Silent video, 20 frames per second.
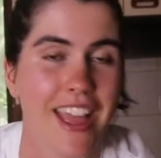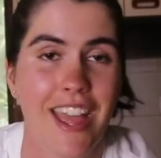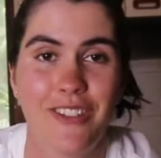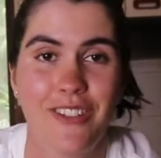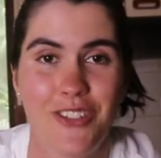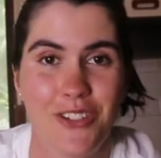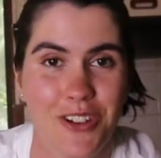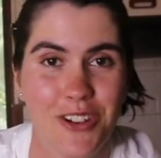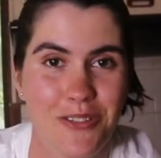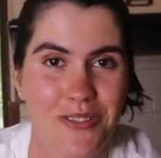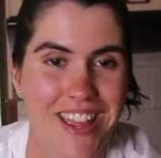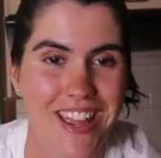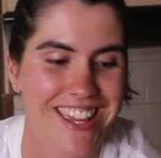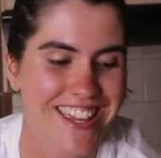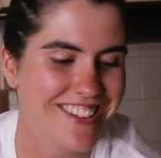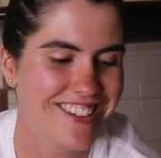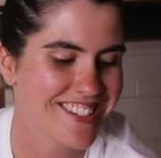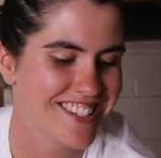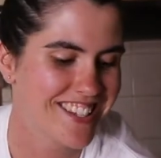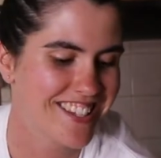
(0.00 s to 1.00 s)
If you want to make
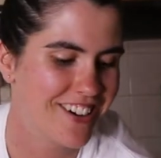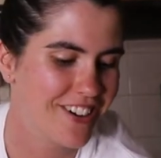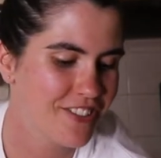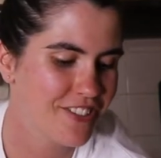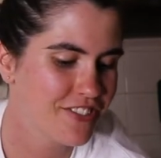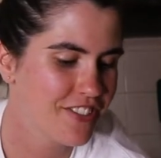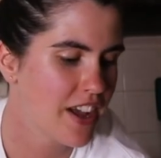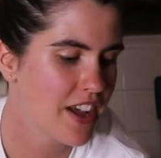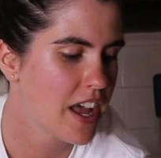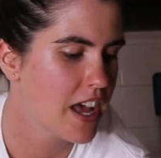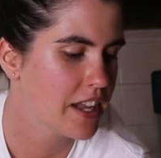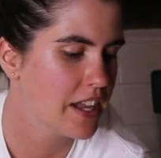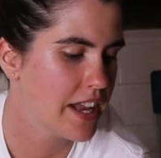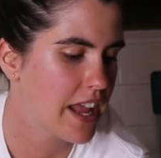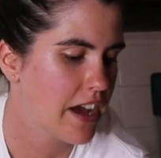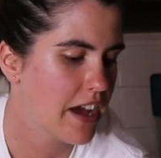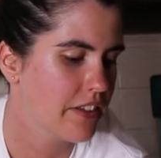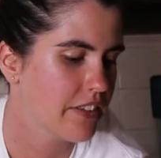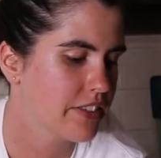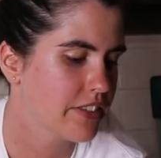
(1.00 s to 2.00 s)
it yourself.
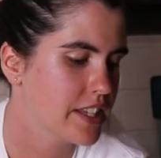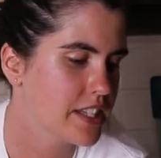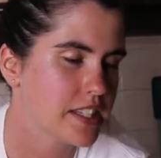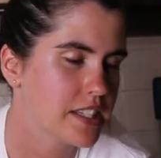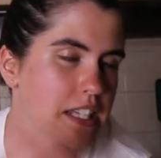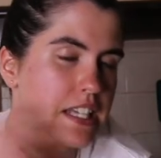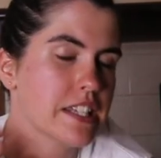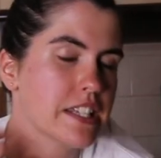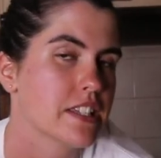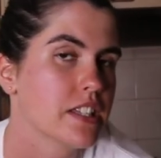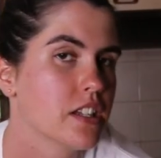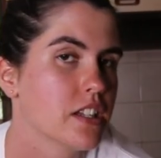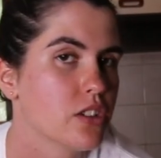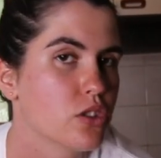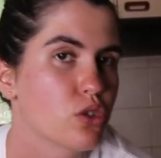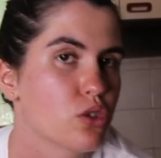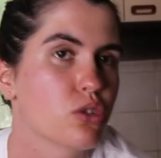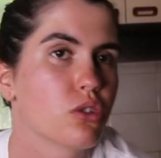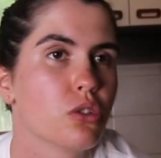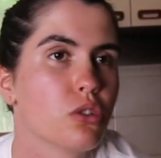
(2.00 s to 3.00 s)
Now, this
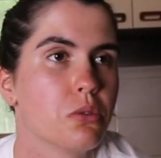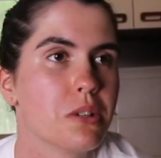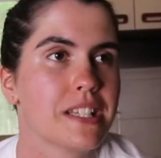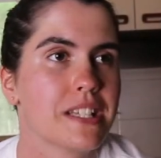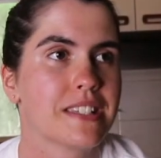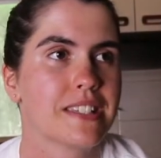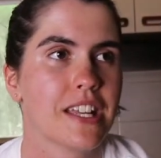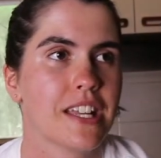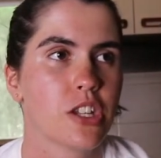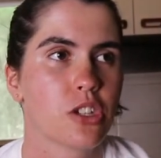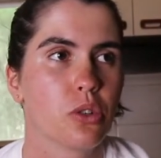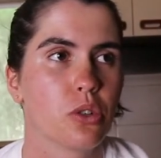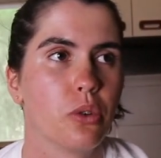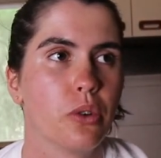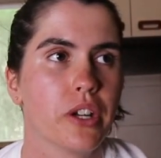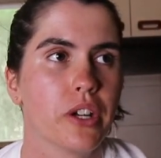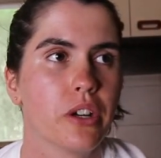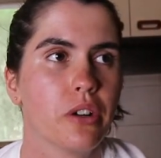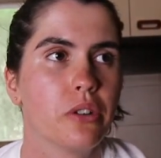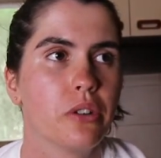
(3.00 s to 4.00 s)
isn't true essential
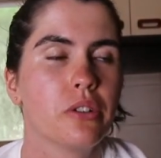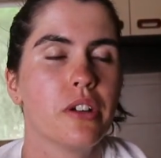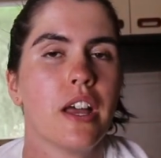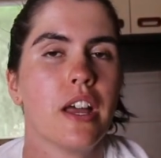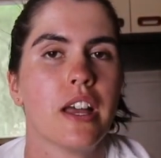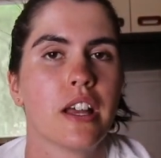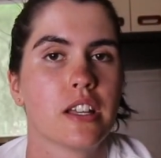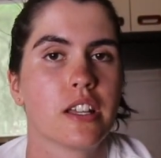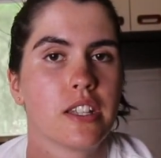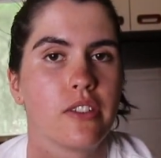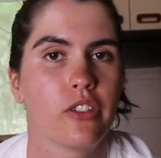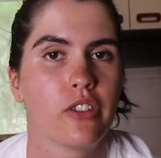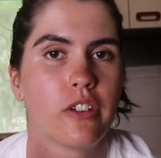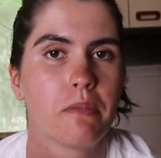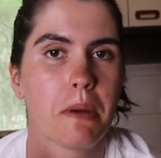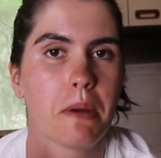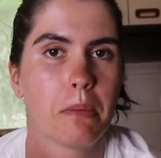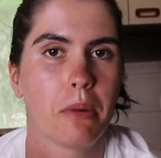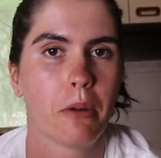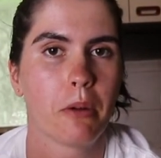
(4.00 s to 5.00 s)
oil, because if you
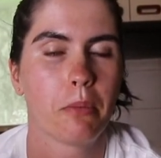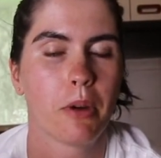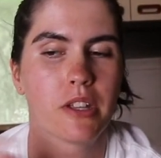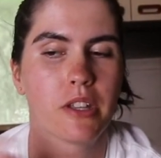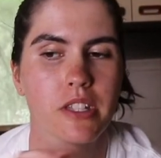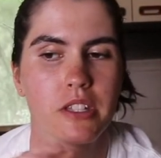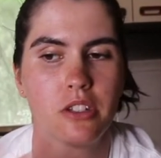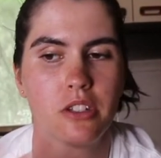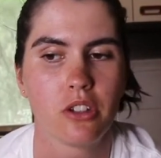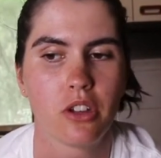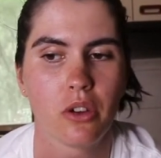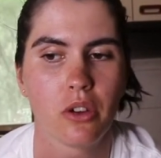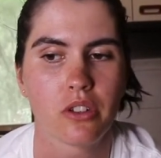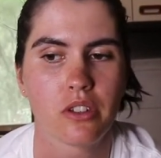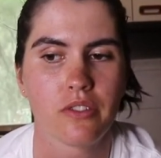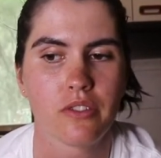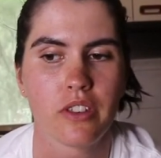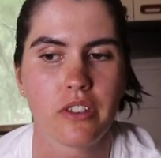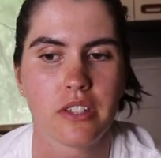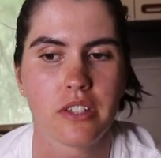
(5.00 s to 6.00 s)
read my blog post, I do go
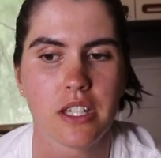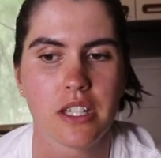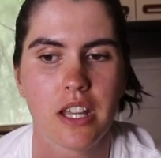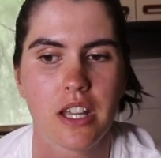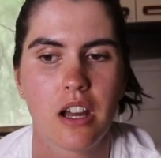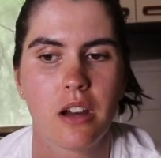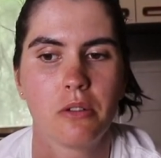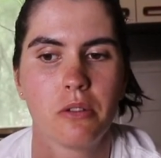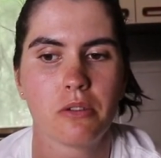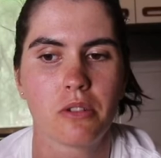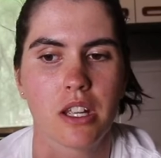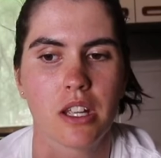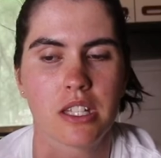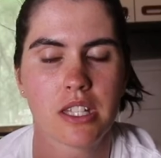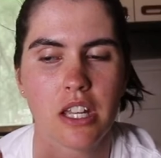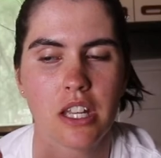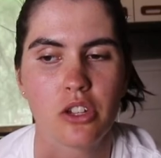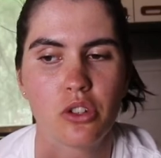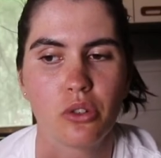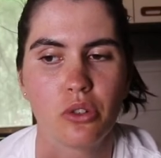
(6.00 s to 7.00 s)
into further detail.
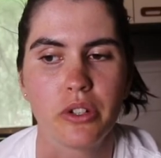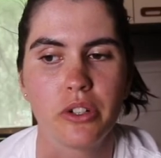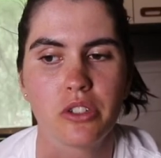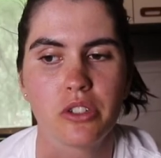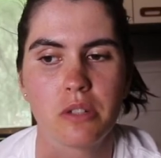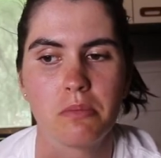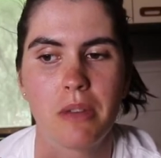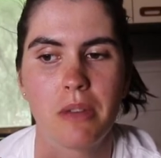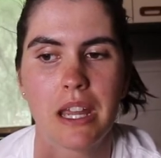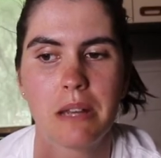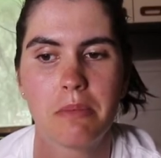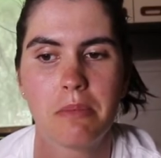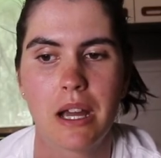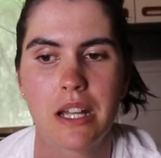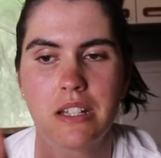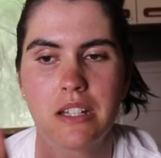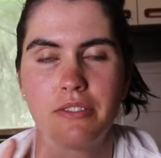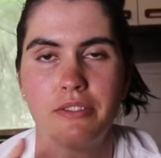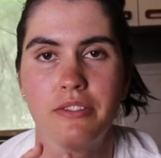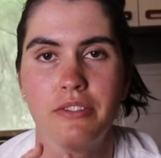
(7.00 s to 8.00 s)
Essential oils are made
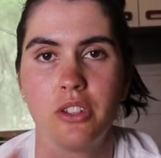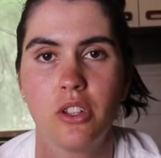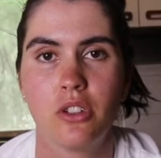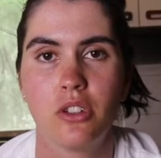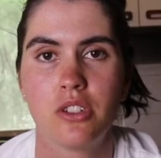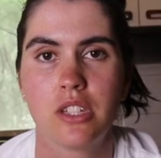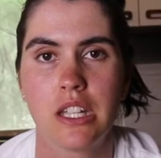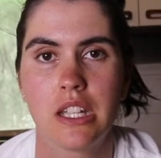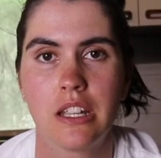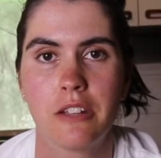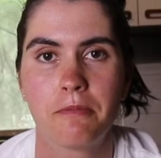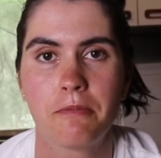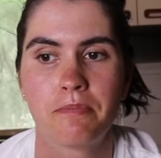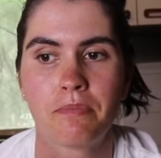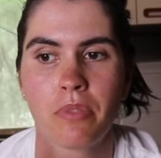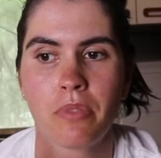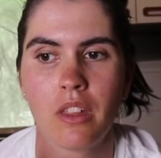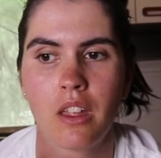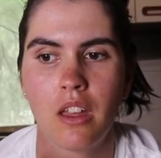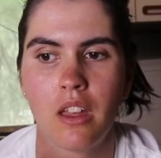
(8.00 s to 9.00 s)
by diffusing,
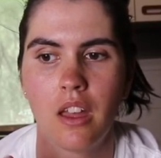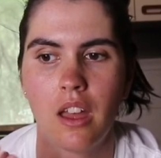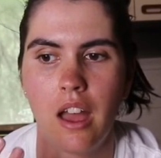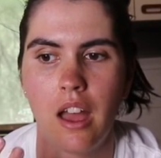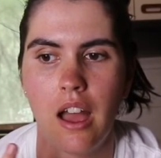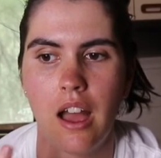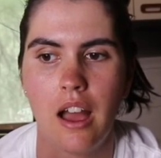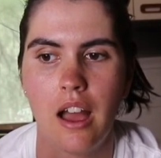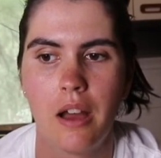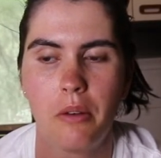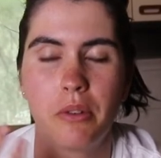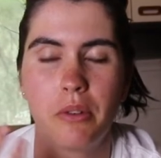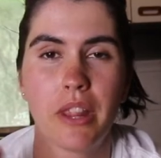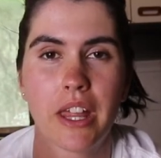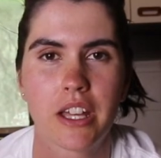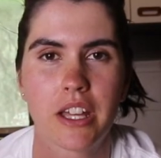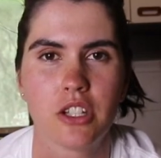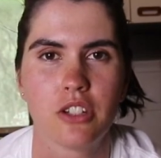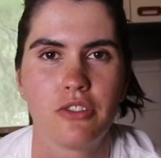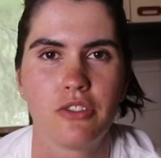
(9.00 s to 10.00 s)

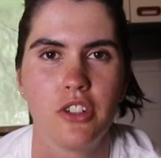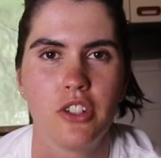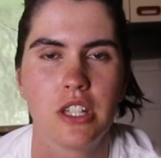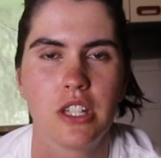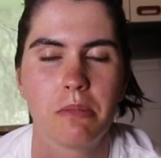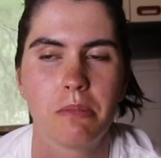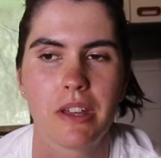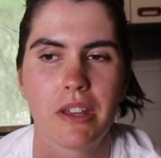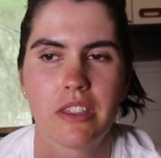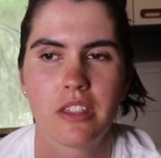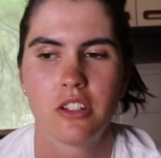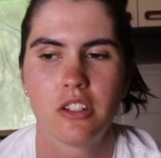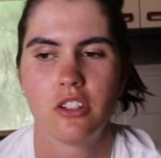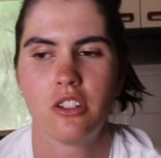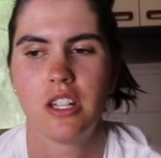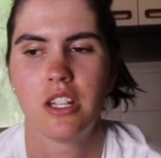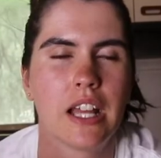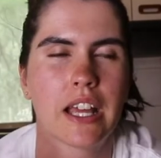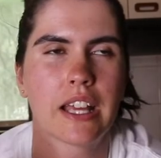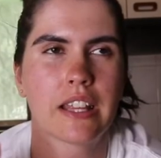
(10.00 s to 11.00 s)
like a diffusing method.
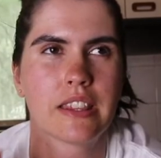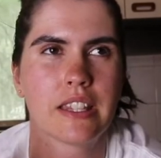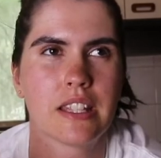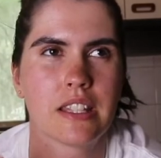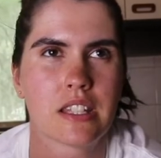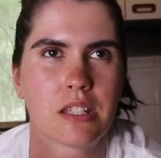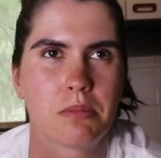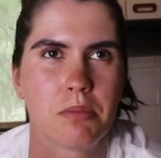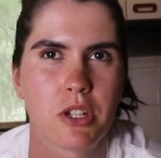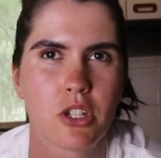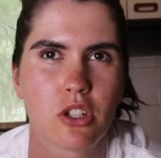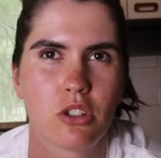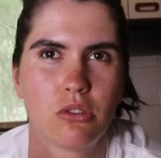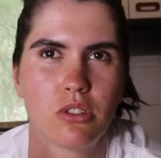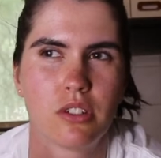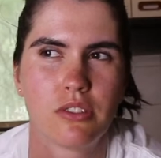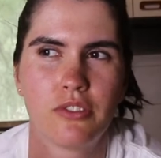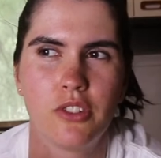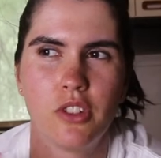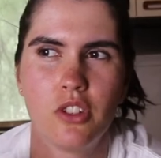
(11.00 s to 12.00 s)
You need like the special
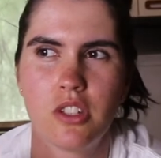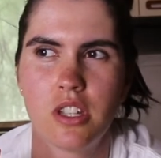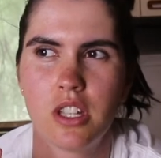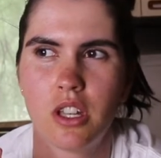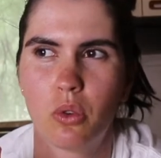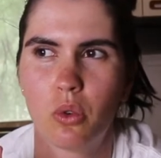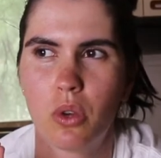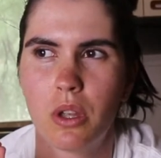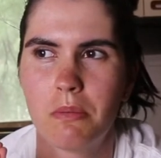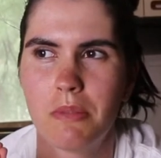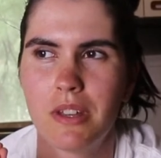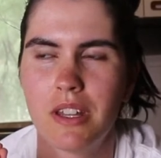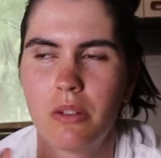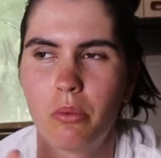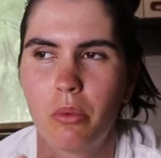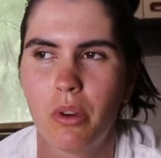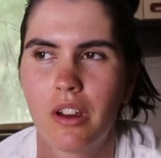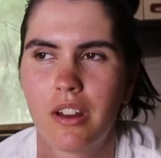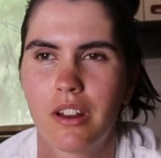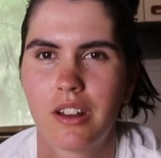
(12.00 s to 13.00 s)
diffusing
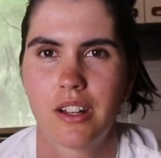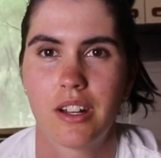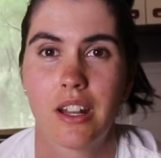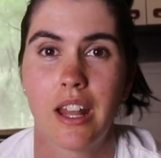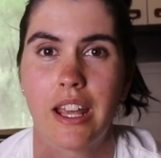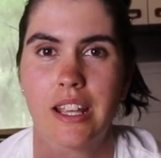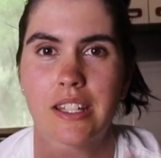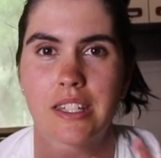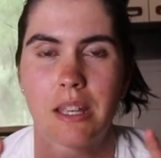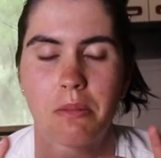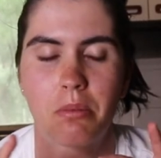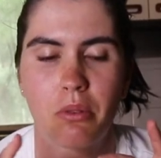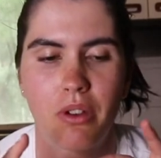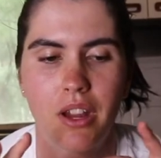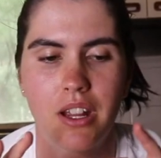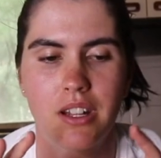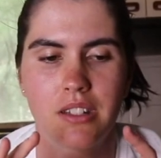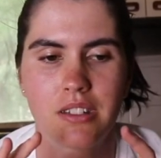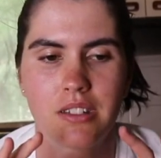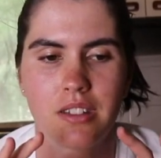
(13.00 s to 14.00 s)
equipment where it like
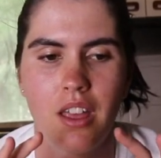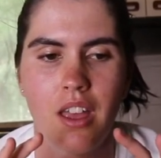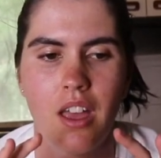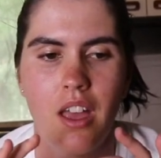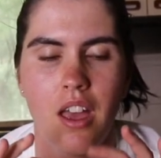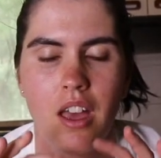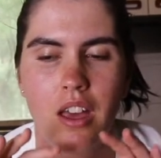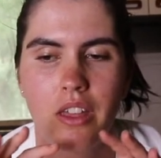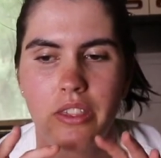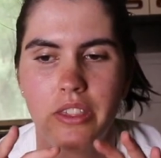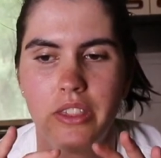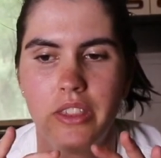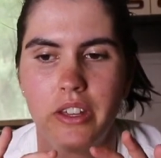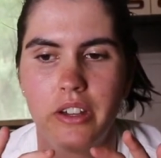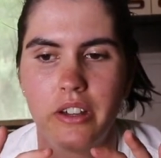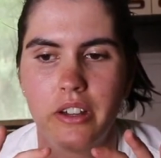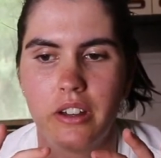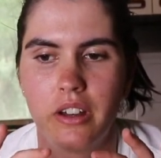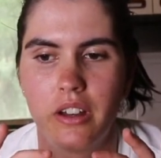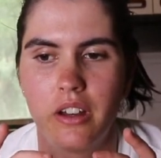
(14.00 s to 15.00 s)
separates
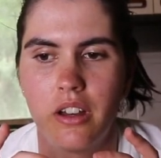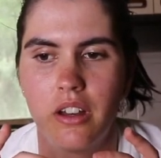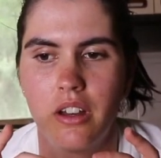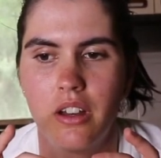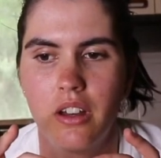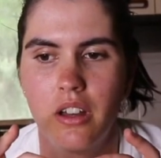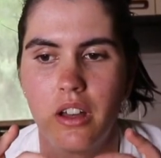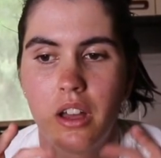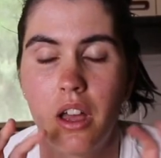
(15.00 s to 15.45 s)
the